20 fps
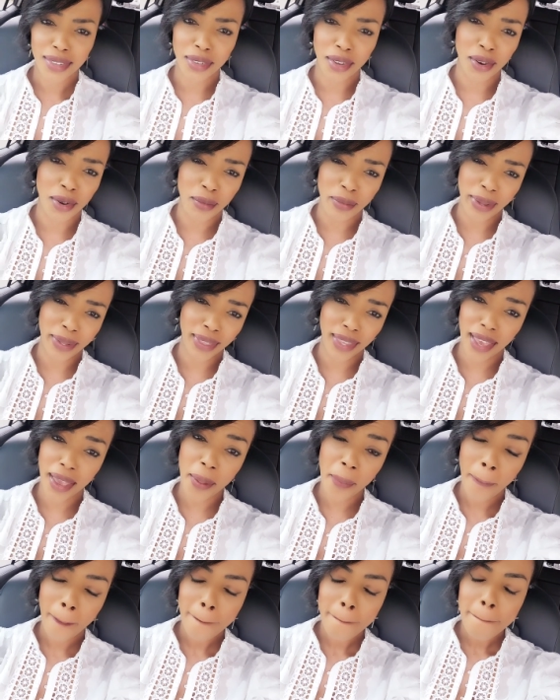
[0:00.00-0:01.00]
Sorry about
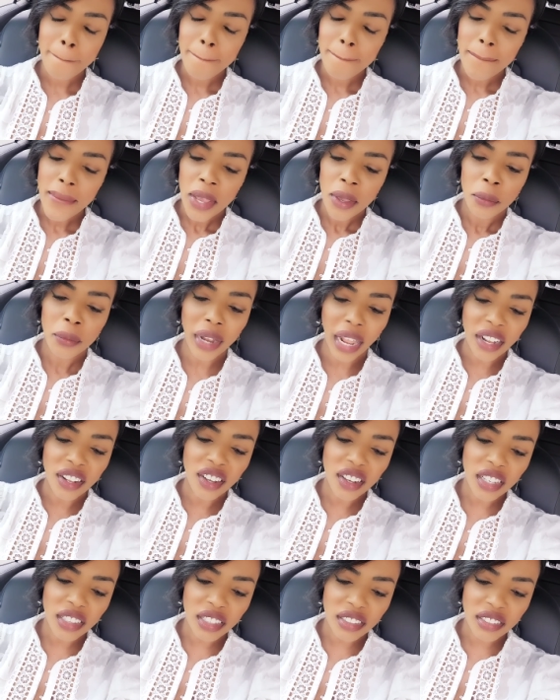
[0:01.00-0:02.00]
that. When I
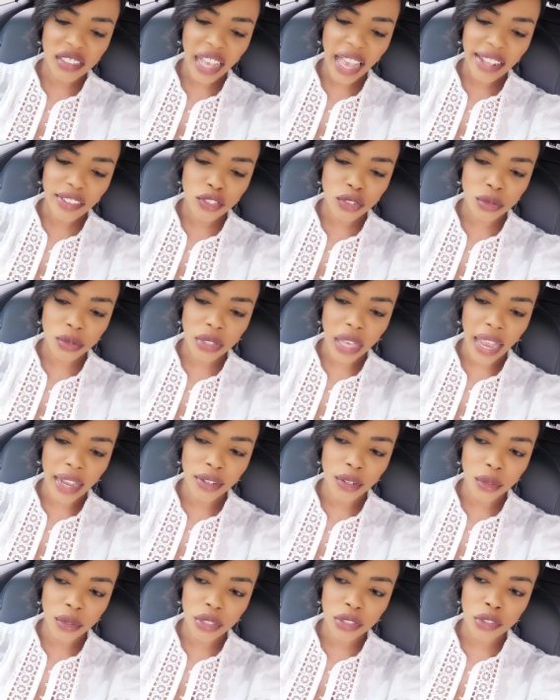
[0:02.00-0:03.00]
look at the statues,
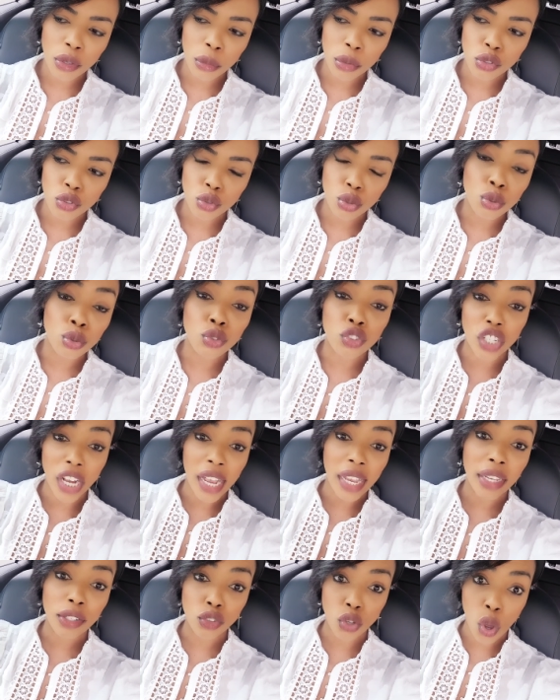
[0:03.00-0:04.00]
I noticed there was two
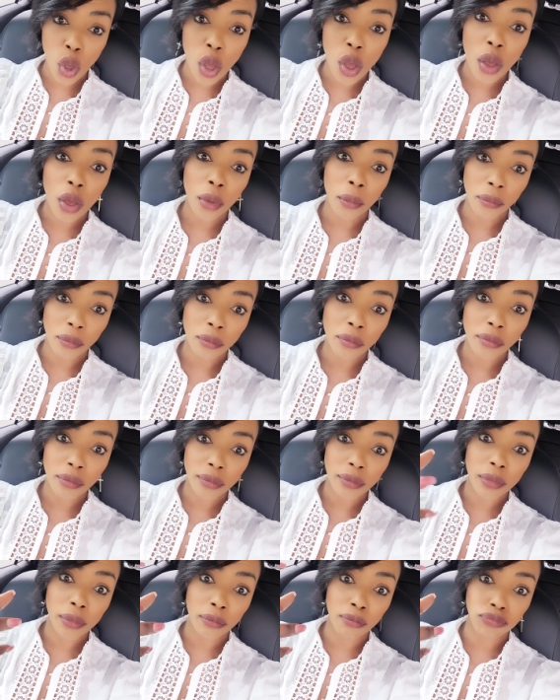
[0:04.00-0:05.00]
giant, tall,
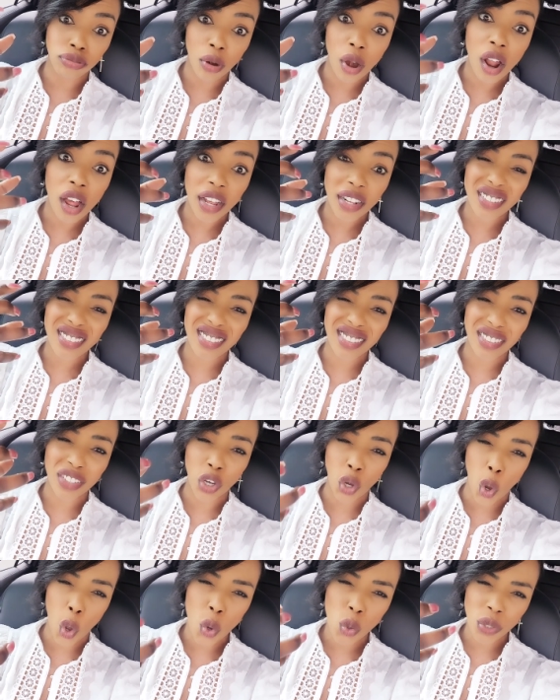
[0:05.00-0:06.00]
bronze,
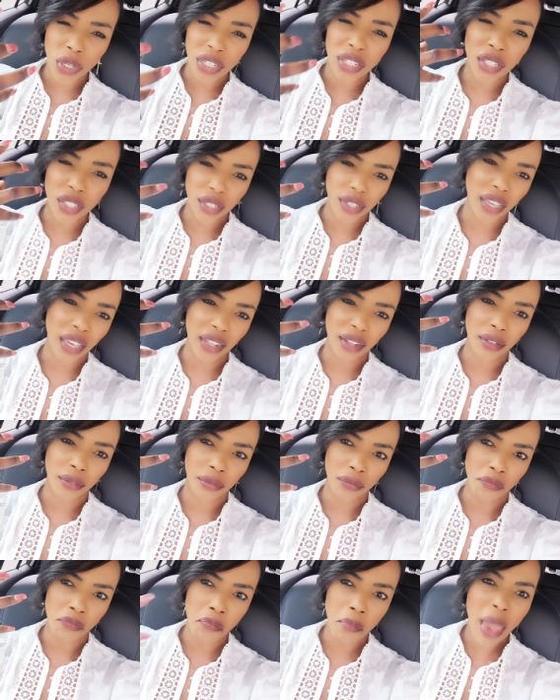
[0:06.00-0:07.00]

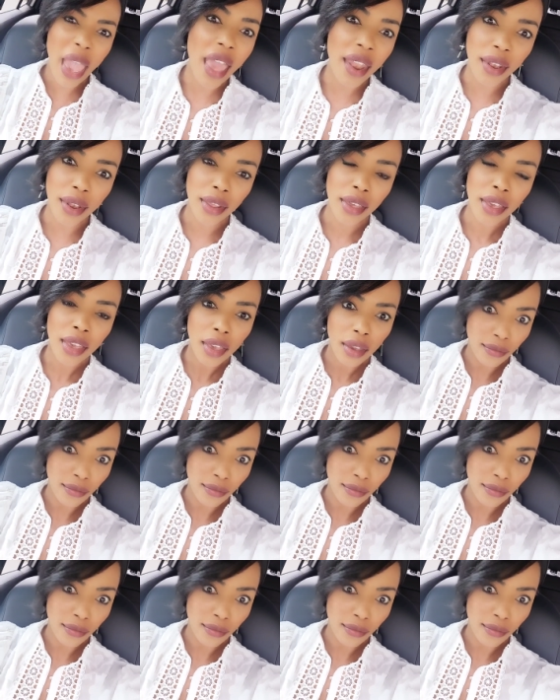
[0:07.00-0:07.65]
golden-looking men.